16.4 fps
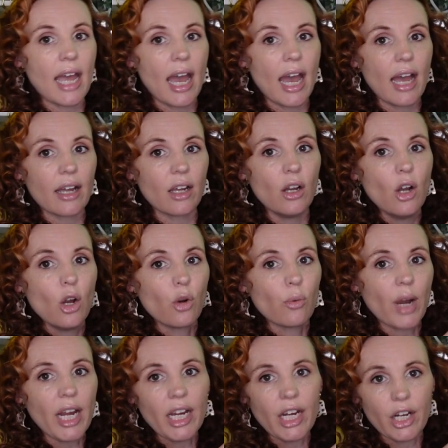tag
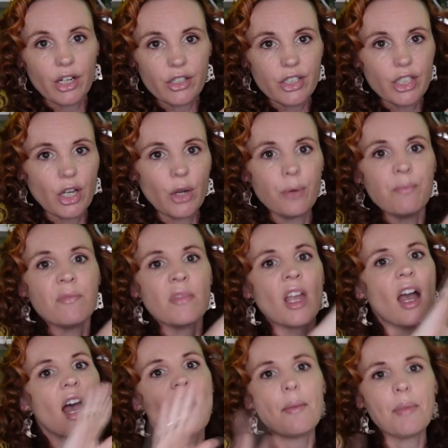right here so
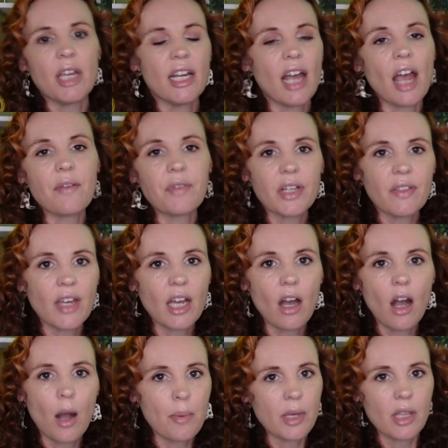I mean everything
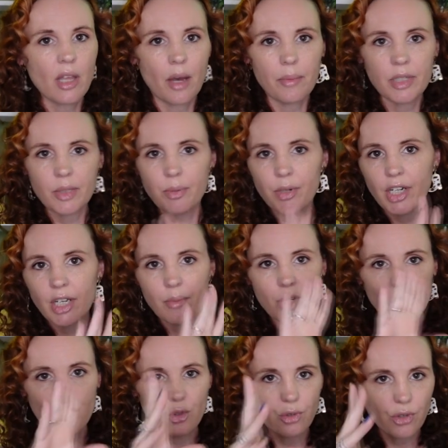at Hobby Lobby is pretty
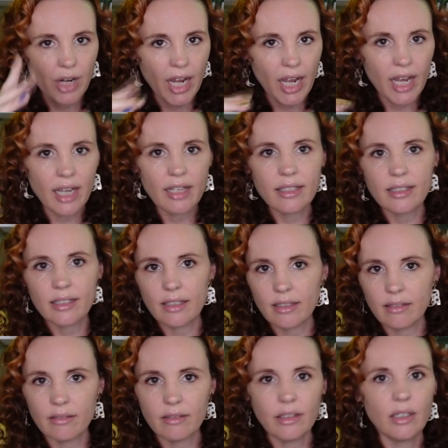much grays
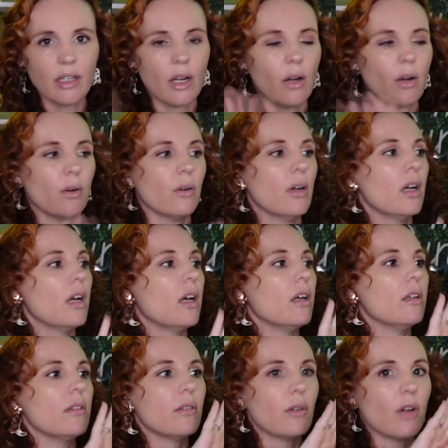and you know
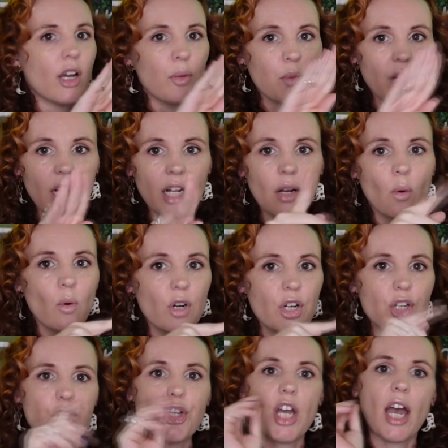and when an
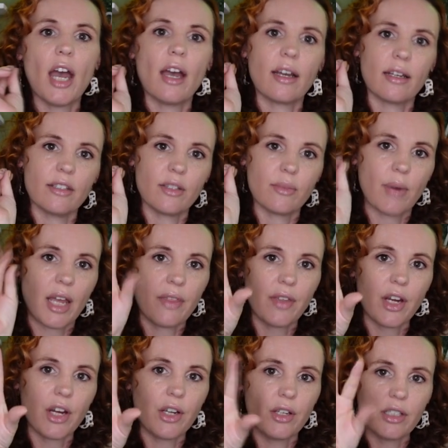orange tag is right
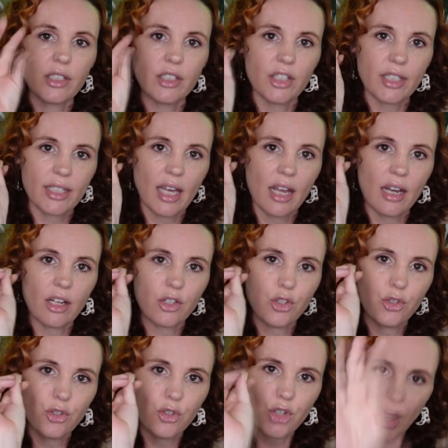there it just kind
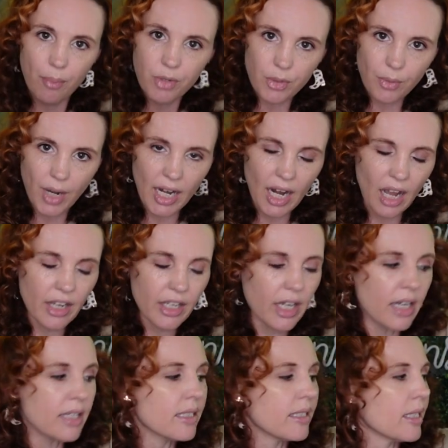of jumps right at
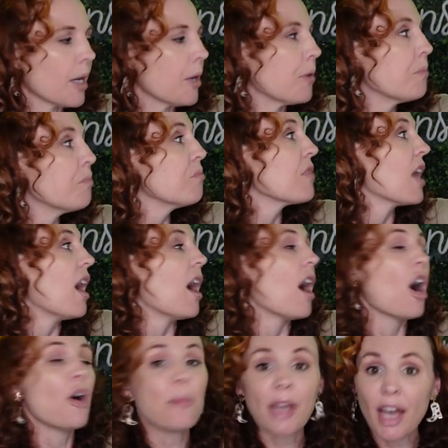you so
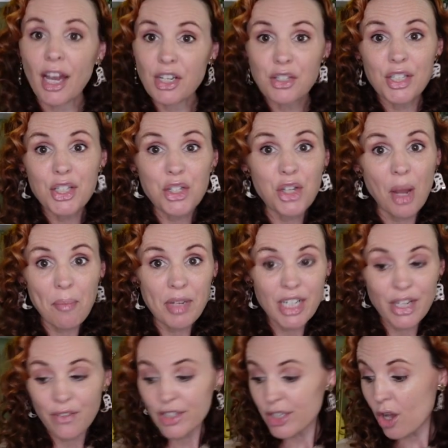oh my gosh let's jump
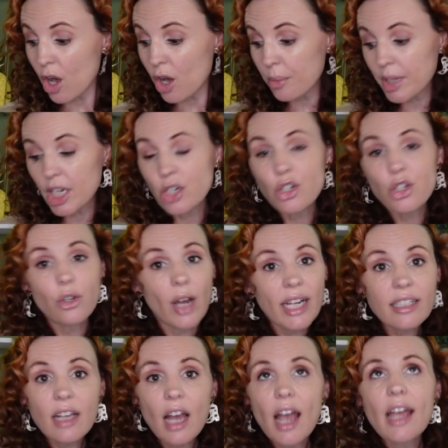into this haul because you
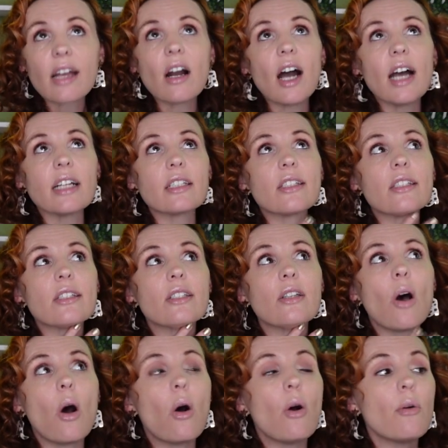guys I got
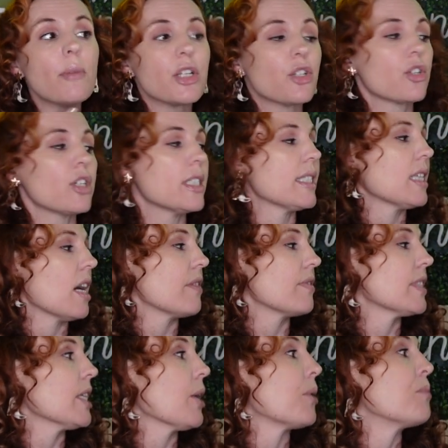so much good
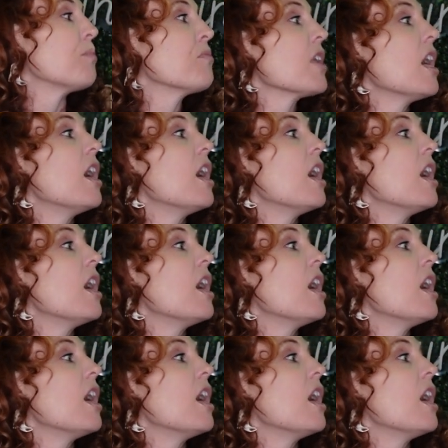stuff so